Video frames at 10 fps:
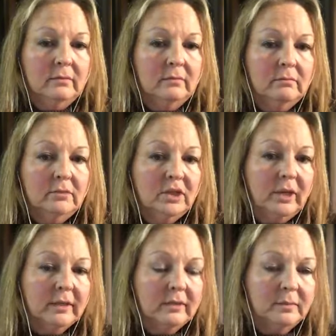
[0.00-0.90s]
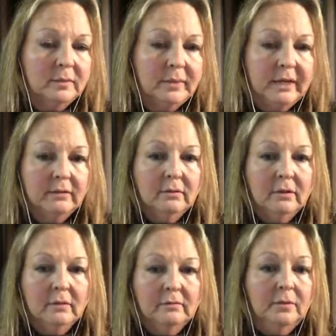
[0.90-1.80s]
to gossip about, you know,
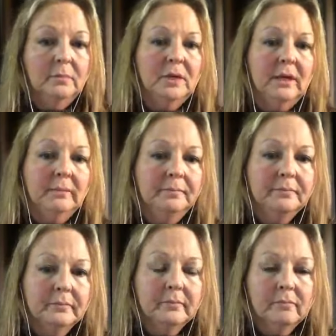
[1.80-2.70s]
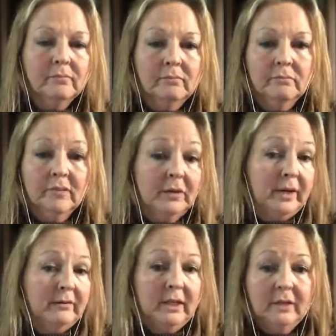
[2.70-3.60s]
football. I don't have
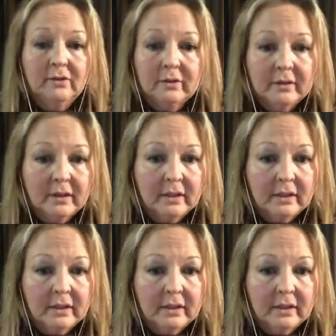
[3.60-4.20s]
any interest in it.